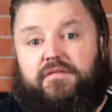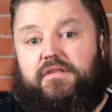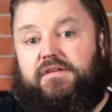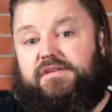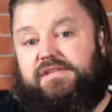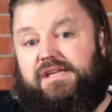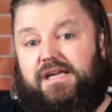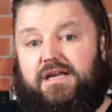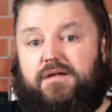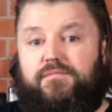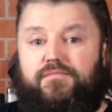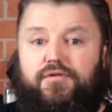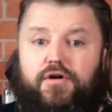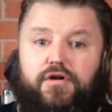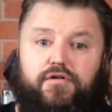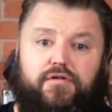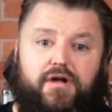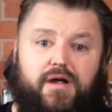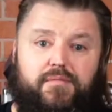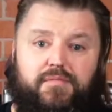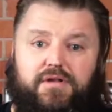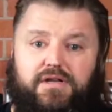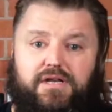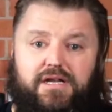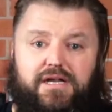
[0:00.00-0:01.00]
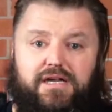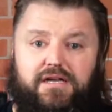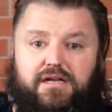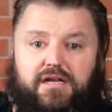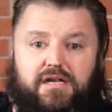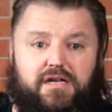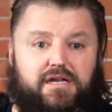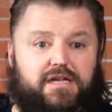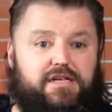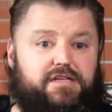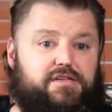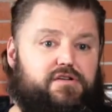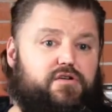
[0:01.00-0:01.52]
The second program you need
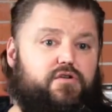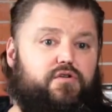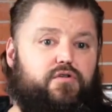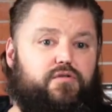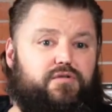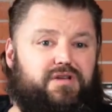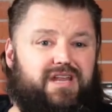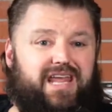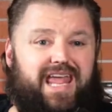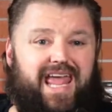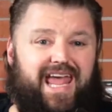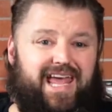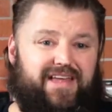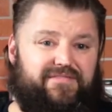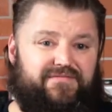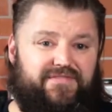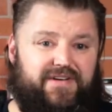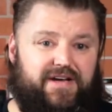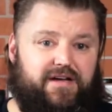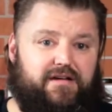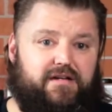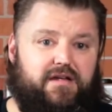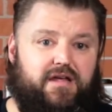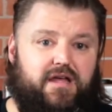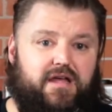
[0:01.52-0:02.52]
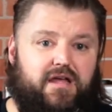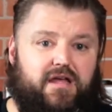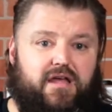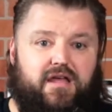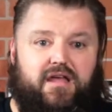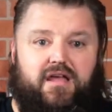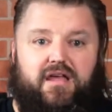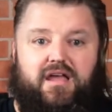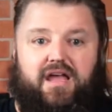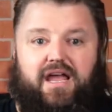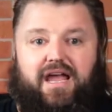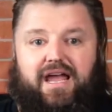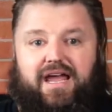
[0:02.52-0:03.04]
is called Canva
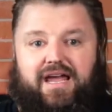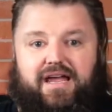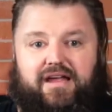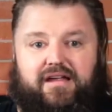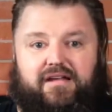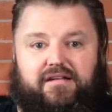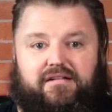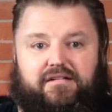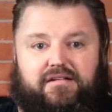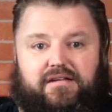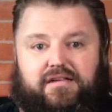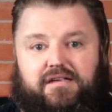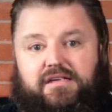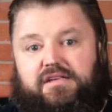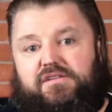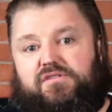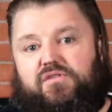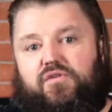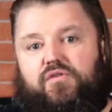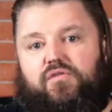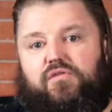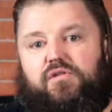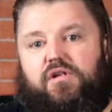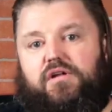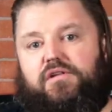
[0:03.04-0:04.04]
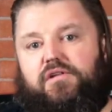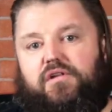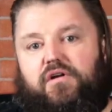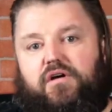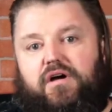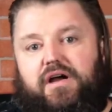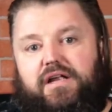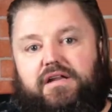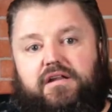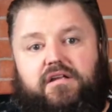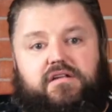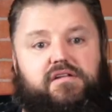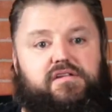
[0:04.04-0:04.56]
and is all
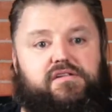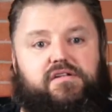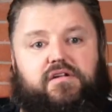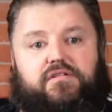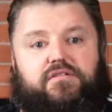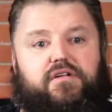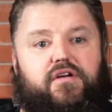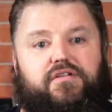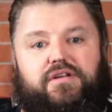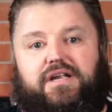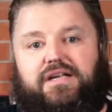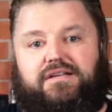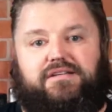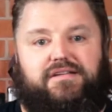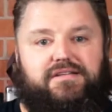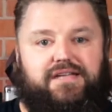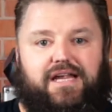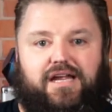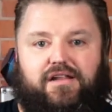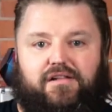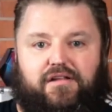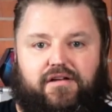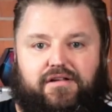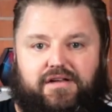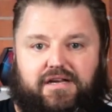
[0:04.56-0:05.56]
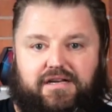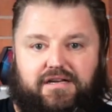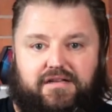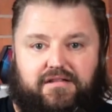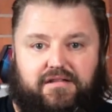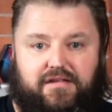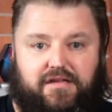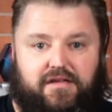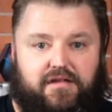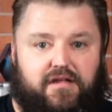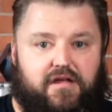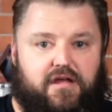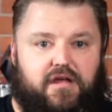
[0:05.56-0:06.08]
online, so no need to download
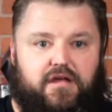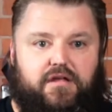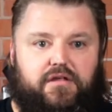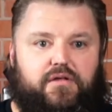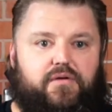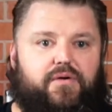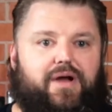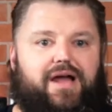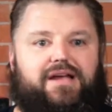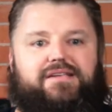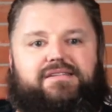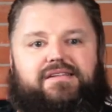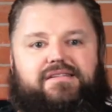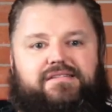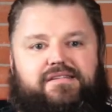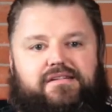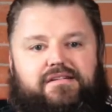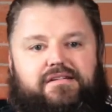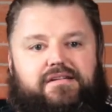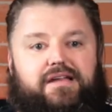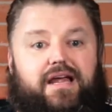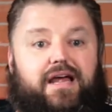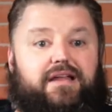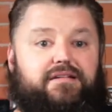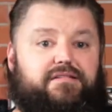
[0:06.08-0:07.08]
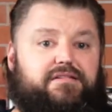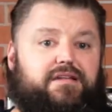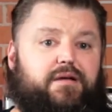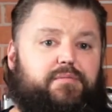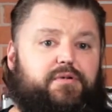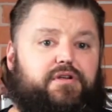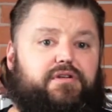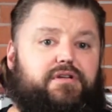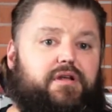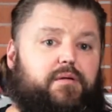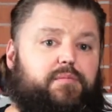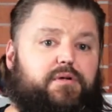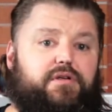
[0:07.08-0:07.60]
anything. You access it at
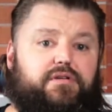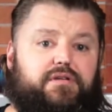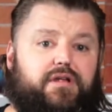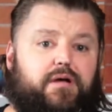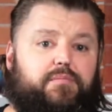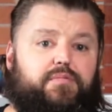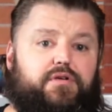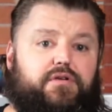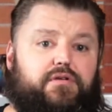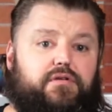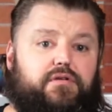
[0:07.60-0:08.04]
www.canva.com.